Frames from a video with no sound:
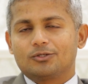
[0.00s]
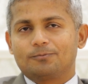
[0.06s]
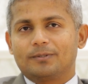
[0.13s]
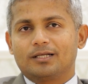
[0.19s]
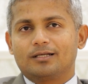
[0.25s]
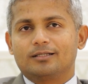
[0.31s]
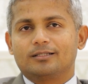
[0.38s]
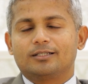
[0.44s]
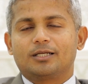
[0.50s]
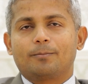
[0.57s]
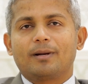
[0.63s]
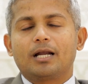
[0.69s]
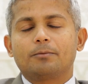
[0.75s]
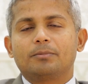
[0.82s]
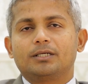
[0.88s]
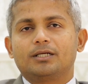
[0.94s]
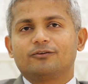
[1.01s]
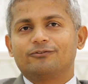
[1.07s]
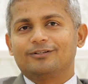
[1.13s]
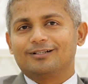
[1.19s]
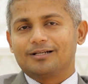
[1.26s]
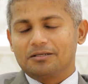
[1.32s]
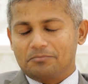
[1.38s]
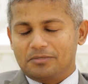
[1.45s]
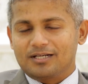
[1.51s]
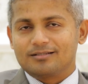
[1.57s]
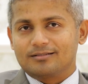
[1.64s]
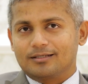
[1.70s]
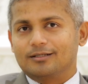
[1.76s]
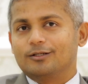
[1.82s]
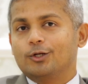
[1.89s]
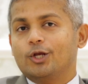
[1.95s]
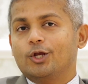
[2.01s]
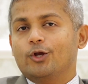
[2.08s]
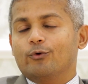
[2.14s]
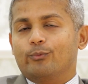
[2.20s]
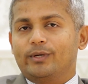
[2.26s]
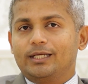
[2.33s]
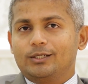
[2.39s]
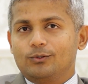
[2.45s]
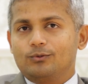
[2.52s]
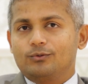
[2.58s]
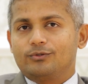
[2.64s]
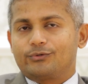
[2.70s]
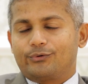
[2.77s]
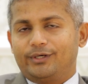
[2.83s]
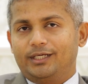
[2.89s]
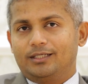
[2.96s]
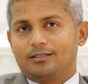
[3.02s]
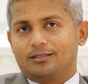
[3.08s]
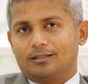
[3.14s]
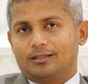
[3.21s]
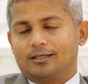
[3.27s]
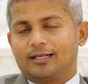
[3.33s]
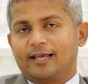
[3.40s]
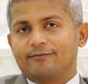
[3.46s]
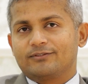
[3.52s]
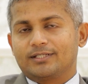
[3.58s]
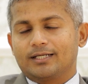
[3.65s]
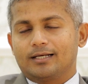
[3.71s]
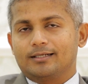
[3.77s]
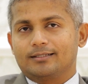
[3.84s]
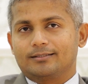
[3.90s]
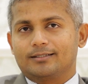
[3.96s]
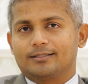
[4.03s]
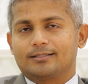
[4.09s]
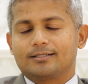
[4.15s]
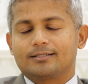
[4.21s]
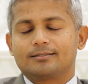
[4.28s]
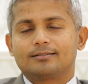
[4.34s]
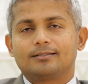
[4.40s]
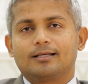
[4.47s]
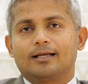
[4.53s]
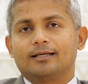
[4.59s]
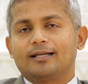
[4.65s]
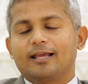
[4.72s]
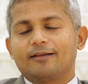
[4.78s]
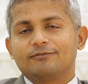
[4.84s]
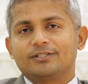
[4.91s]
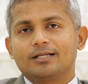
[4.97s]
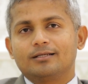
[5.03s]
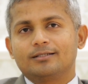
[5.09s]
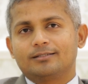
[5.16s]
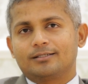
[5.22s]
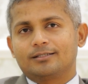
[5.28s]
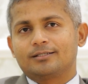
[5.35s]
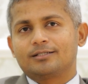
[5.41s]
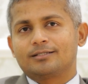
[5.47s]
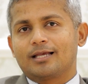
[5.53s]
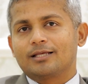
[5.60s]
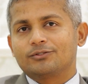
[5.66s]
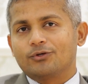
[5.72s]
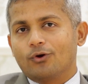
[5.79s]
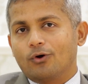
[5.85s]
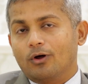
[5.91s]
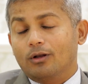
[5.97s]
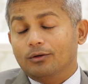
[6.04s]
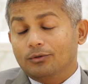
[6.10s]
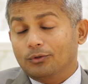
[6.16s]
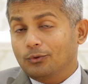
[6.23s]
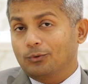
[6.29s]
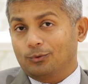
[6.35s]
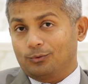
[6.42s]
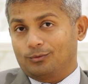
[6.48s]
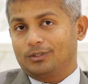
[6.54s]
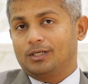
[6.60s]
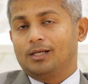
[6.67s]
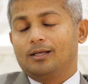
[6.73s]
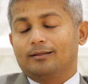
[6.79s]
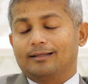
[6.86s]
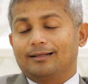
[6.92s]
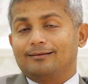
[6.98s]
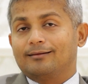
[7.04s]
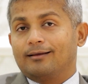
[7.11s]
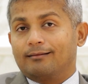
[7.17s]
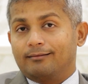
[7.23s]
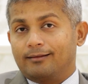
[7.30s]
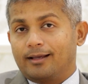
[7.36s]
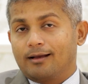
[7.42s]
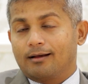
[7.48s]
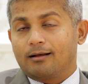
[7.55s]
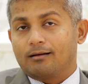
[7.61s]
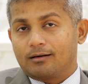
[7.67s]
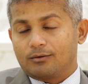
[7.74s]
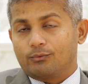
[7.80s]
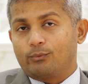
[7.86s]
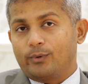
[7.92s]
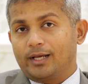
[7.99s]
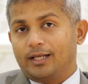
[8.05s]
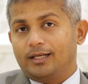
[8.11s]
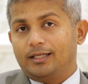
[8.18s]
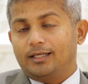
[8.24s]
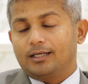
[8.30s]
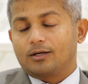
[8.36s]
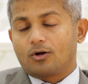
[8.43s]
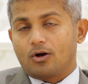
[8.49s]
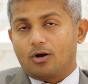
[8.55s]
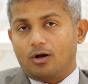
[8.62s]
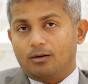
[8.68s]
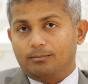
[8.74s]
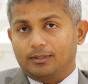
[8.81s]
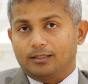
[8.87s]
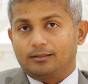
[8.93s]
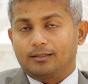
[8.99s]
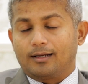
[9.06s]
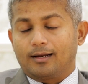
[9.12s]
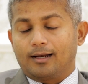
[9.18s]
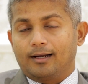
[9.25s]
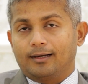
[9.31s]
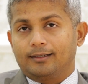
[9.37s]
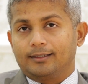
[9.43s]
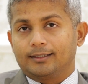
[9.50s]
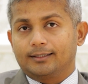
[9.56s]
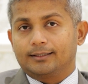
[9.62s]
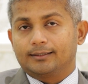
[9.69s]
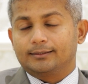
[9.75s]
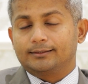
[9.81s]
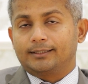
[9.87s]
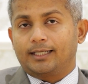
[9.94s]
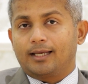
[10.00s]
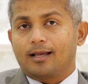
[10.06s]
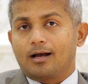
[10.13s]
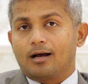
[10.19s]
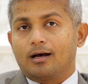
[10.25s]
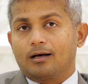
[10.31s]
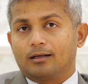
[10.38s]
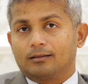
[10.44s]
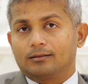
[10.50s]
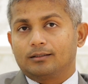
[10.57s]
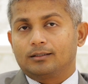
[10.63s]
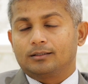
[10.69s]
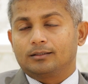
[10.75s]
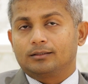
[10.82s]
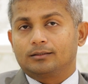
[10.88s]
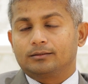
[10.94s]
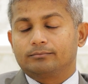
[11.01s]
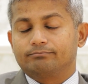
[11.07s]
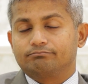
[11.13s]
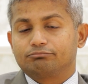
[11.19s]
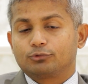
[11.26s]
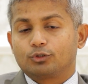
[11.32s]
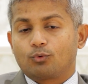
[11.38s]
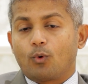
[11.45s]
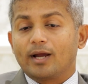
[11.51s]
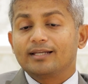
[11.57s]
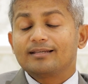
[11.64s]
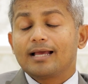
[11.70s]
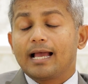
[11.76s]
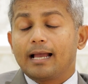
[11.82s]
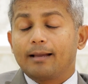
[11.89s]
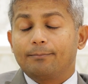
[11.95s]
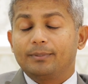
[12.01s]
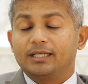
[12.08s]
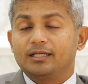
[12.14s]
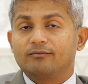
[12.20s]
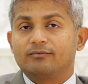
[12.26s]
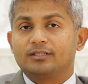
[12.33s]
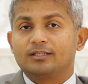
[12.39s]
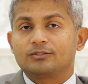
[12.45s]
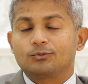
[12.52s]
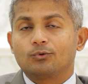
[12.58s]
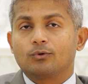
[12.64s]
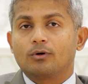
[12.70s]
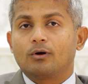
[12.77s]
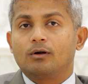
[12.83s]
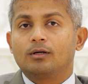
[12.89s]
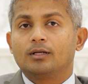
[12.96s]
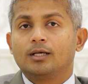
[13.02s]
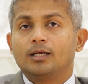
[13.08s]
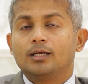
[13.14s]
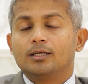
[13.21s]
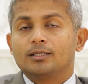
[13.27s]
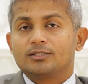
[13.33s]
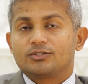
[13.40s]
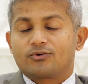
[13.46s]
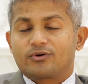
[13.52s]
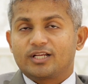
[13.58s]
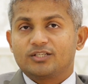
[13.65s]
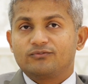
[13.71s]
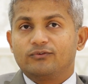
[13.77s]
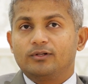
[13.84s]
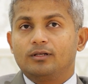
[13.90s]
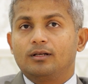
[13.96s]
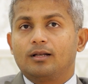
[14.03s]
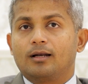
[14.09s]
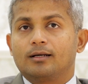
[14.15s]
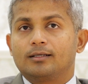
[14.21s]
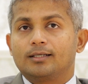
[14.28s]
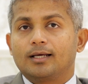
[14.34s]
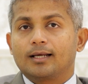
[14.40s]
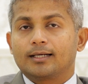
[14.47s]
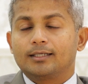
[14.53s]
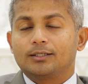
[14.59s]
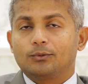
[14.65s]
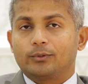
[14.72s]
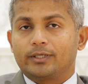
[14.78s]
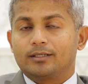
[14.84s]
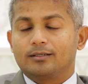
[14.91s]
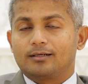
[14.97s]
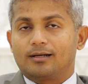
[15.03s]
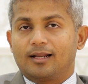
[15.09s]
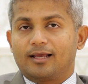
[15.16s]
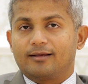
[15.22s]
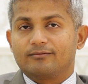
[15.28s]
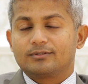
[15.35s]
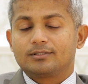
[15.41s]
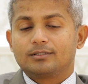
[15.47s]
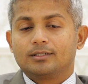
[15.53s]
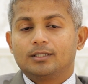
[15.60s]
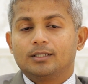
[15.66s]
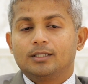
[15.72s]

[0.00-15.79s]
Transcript: Hospital in the Department of Internal Medicine, we do treat lifestyle diseases, and lifestyle diseases, as you all know, that they are very common, and uh, they are uh, quite happening with the so-called stressful and target-oriented lives.